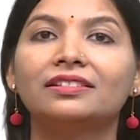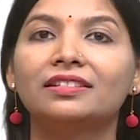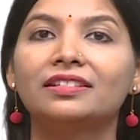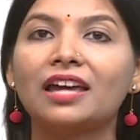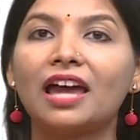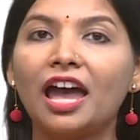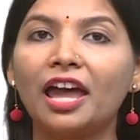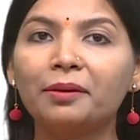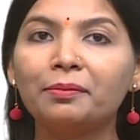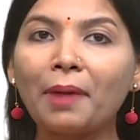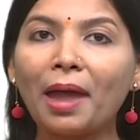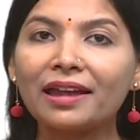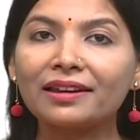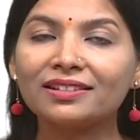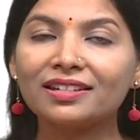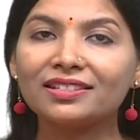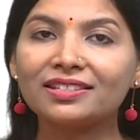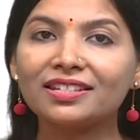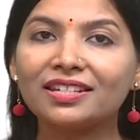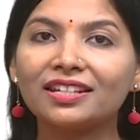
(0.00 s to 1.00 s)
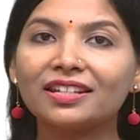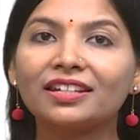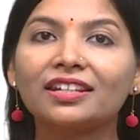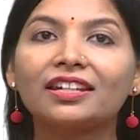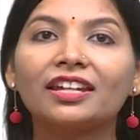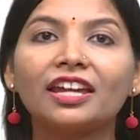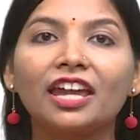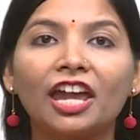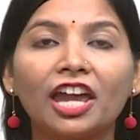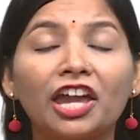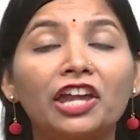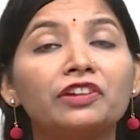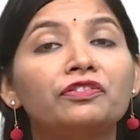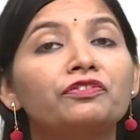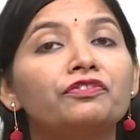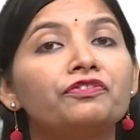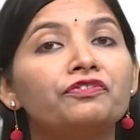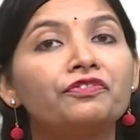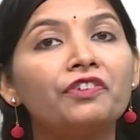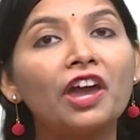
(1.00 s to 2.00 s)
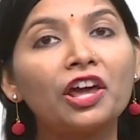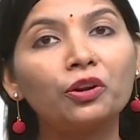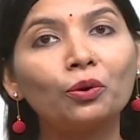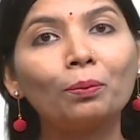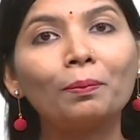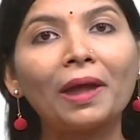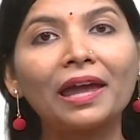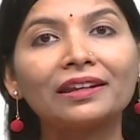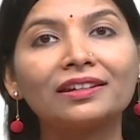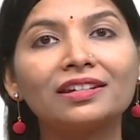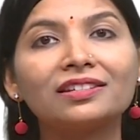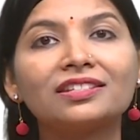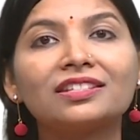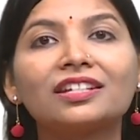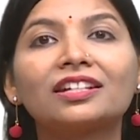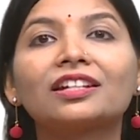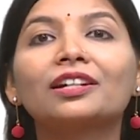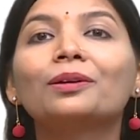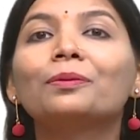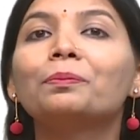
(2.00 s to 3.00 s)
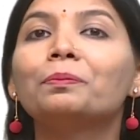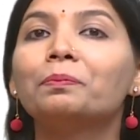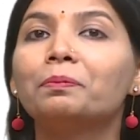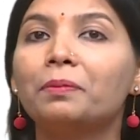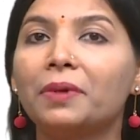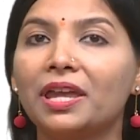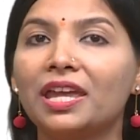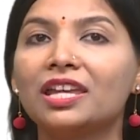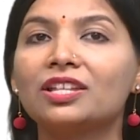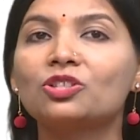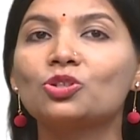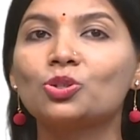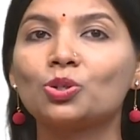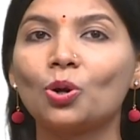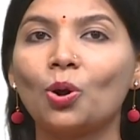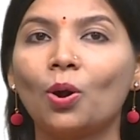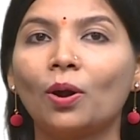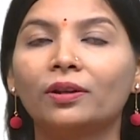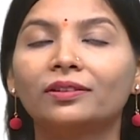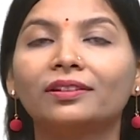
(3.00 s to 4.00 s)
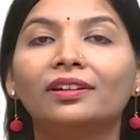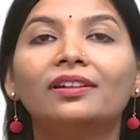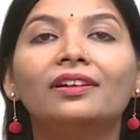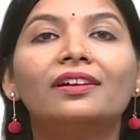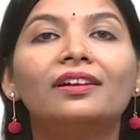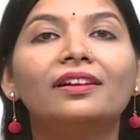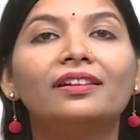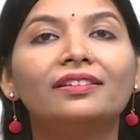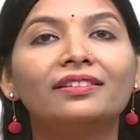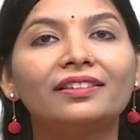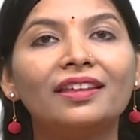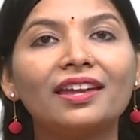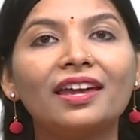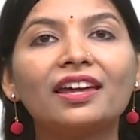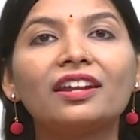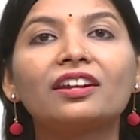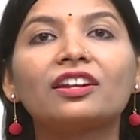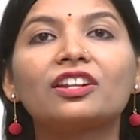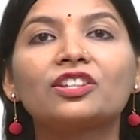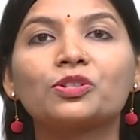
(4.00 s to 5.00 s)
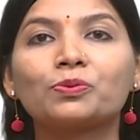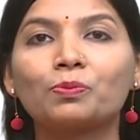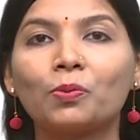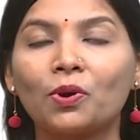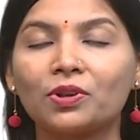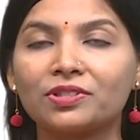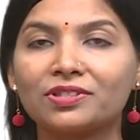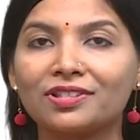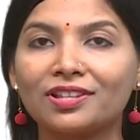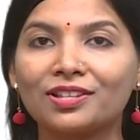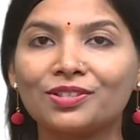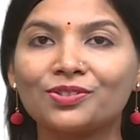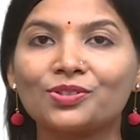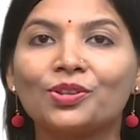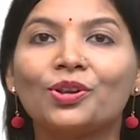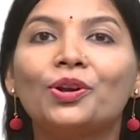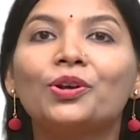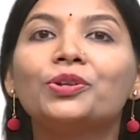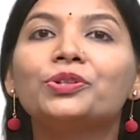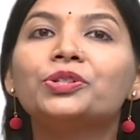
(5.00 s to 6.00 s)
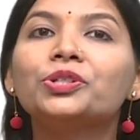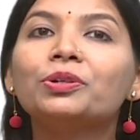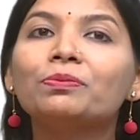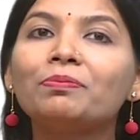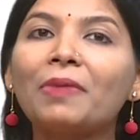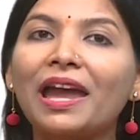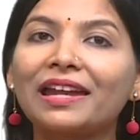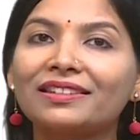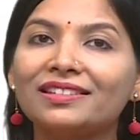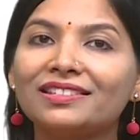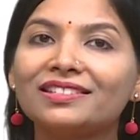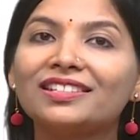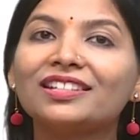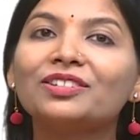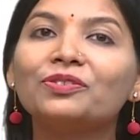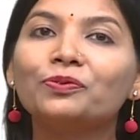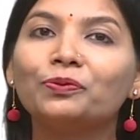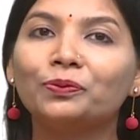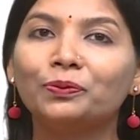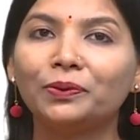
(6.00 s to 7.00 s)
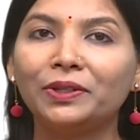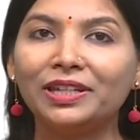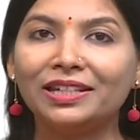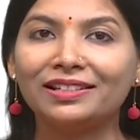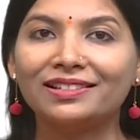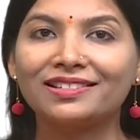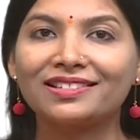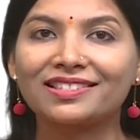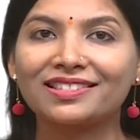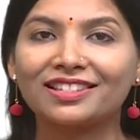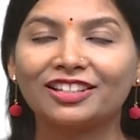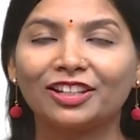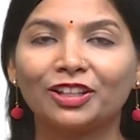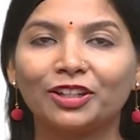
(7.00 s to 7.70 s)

diamagnetic and ferromagnetic based on their responses to magnetic fields.